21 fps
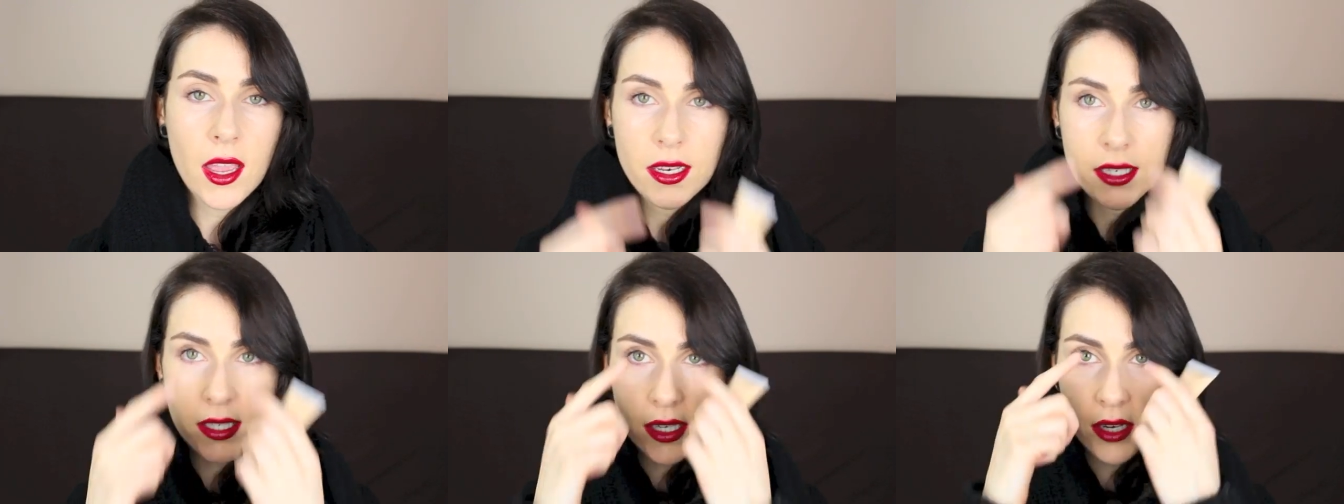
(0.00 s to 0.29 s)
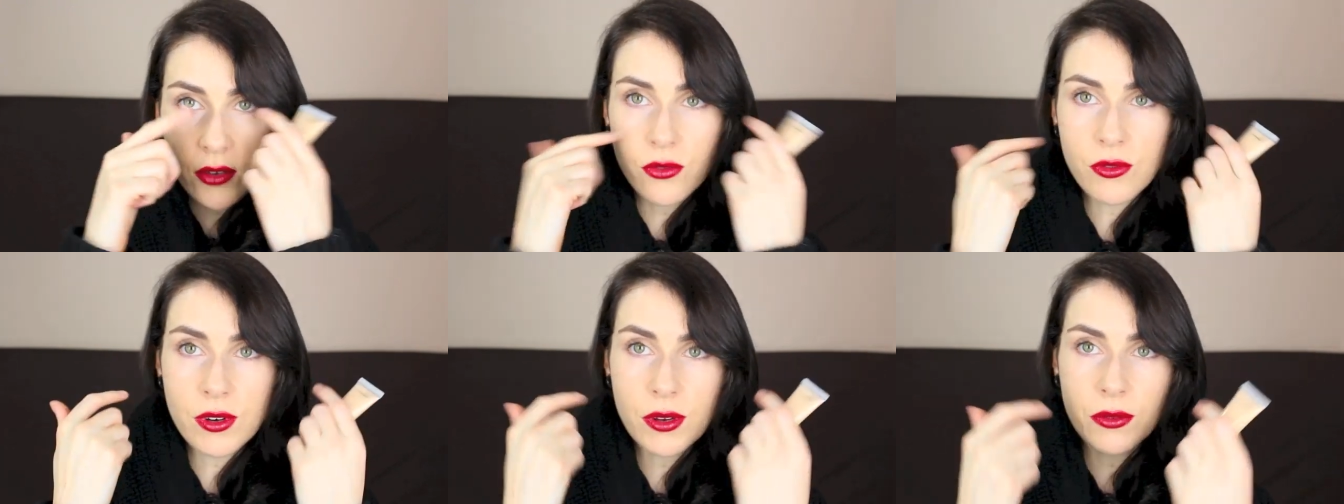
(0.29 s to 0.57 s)

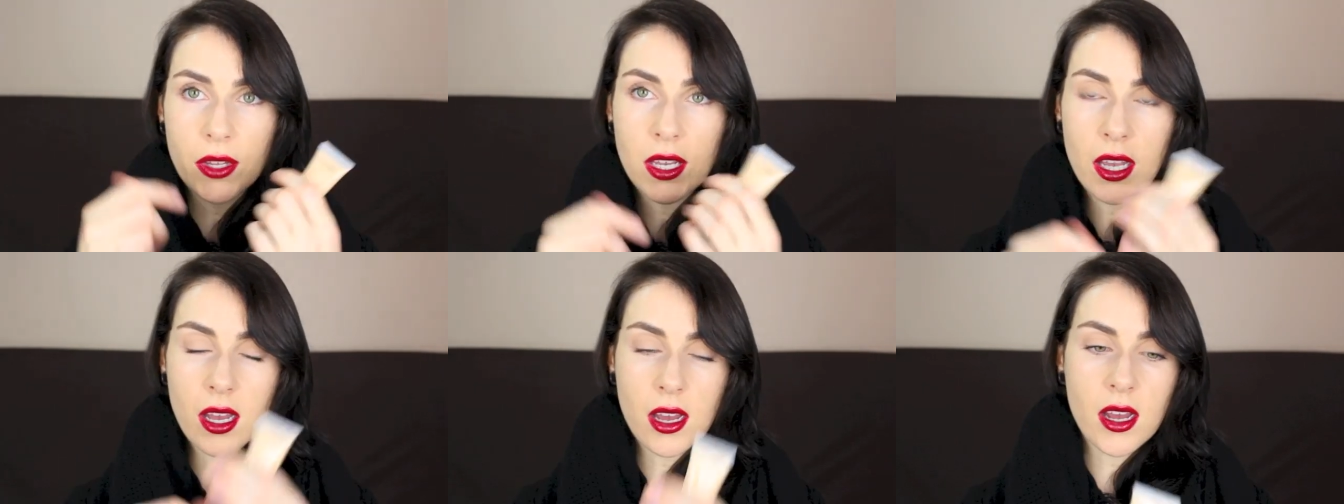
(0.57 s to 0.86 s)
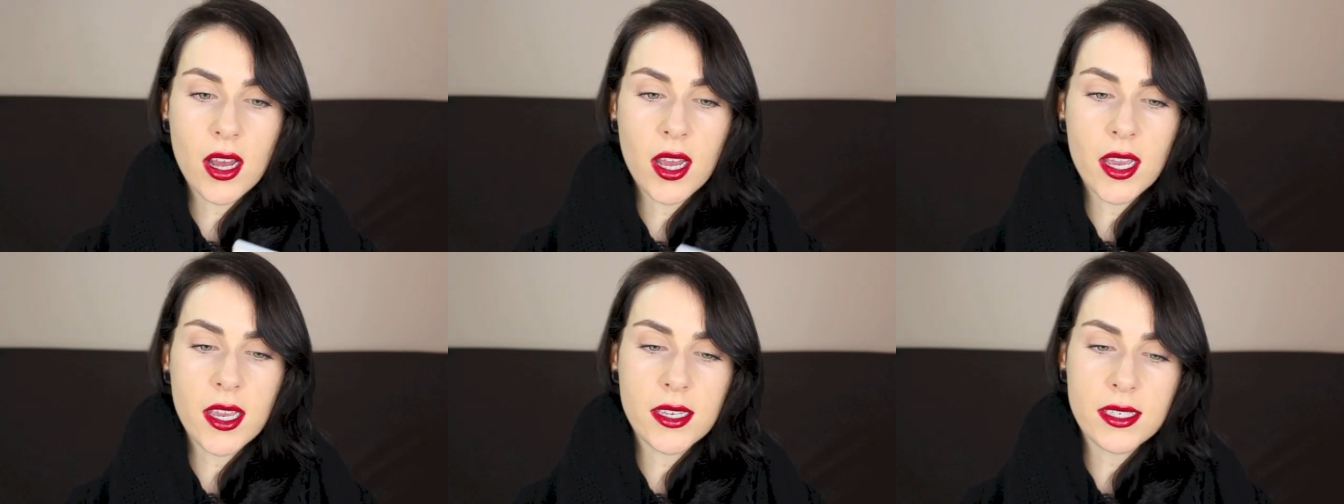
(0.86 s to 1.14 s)
down around the
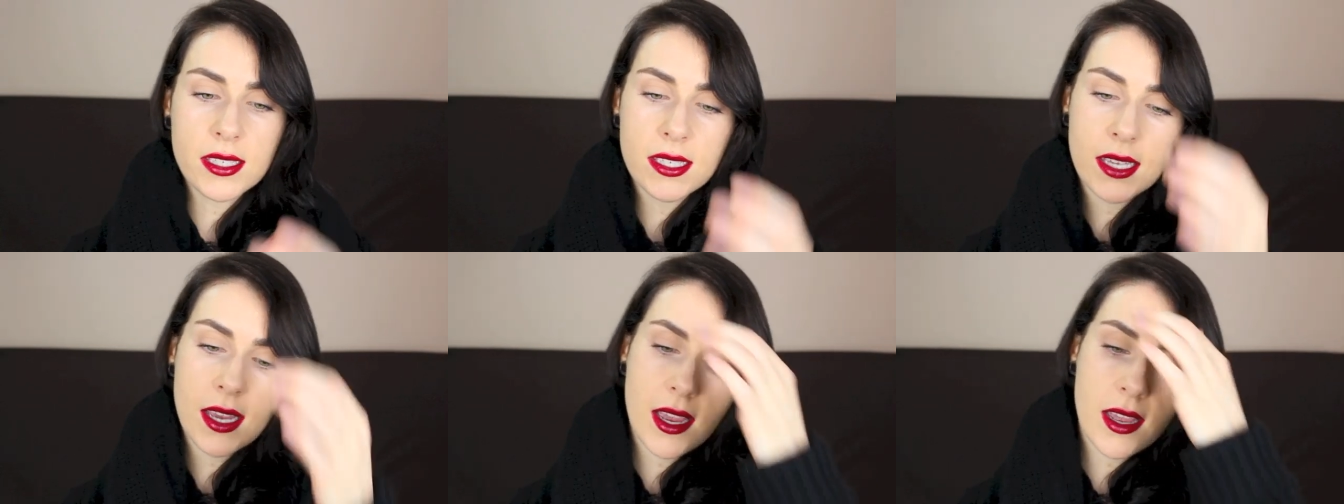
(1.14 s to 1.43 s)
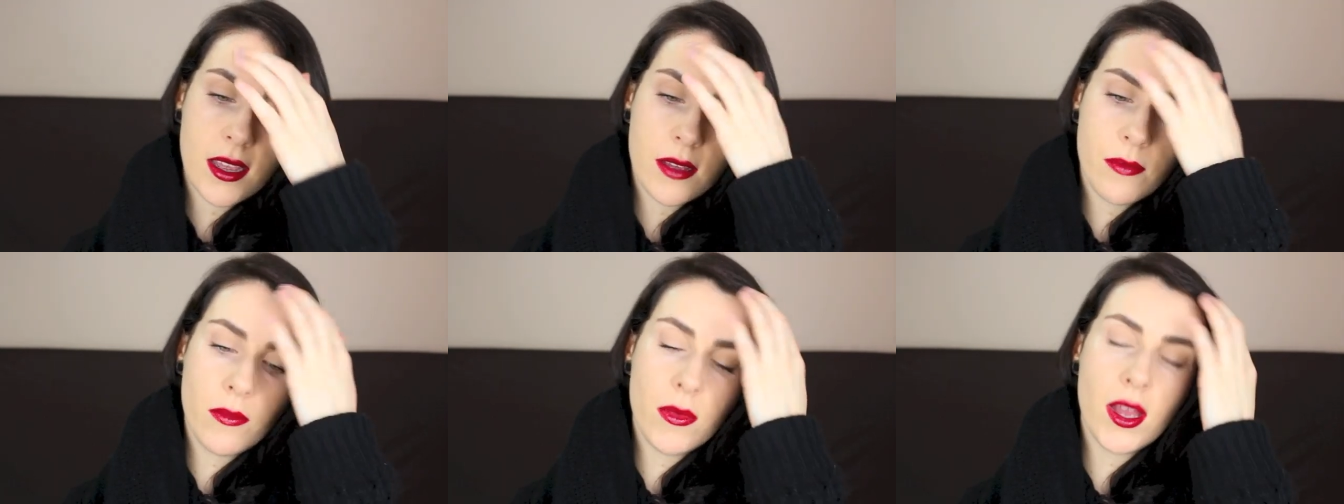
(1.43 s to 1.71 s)
eyes,
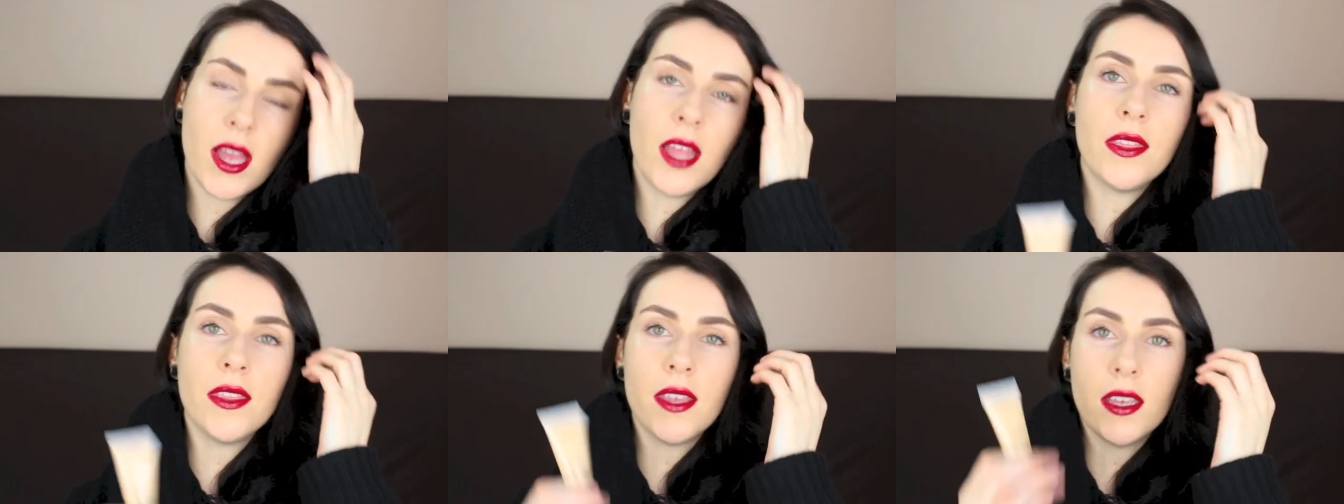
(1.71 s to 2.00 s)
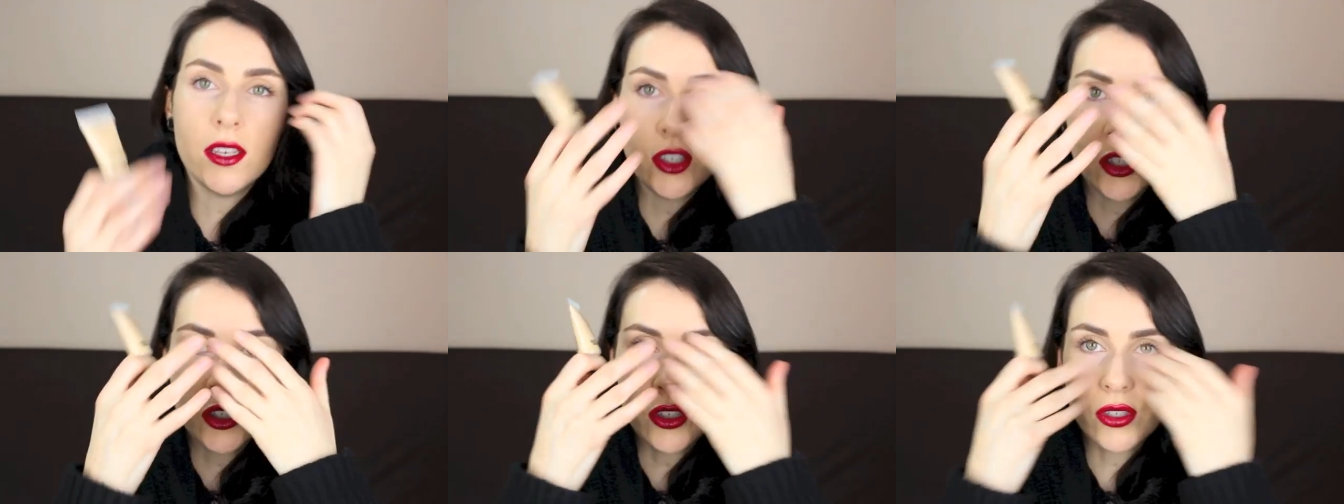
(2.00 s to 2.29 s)
and
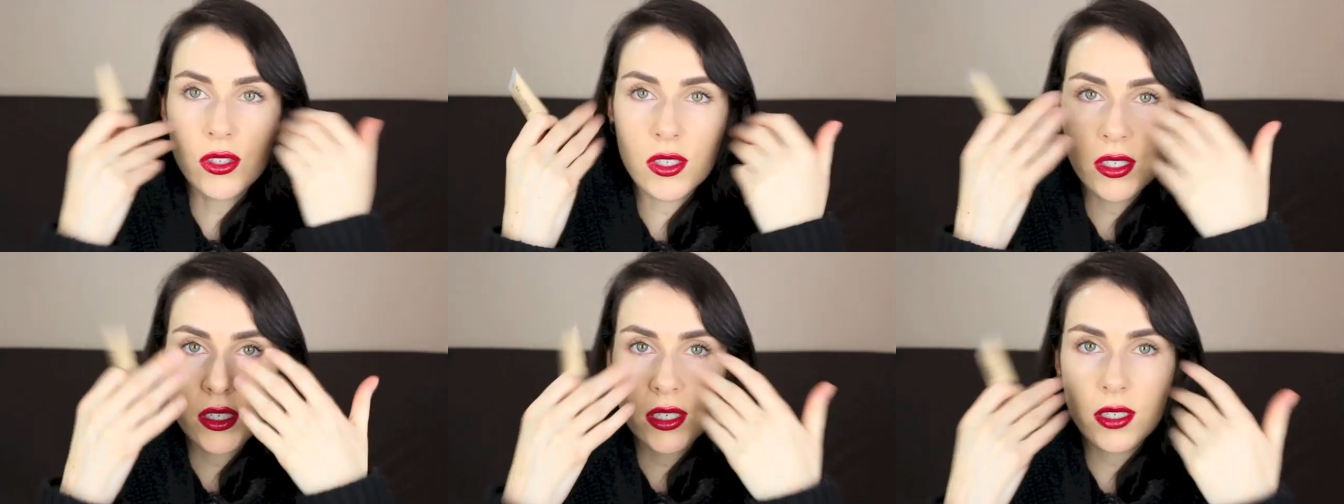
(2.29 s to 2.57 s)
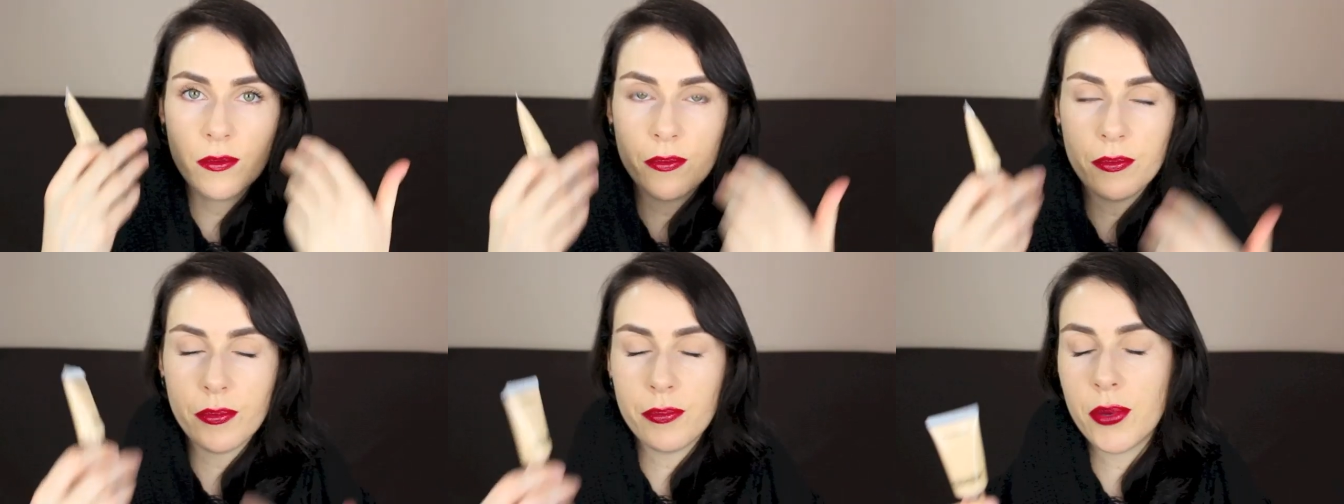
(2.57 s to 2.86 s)
then just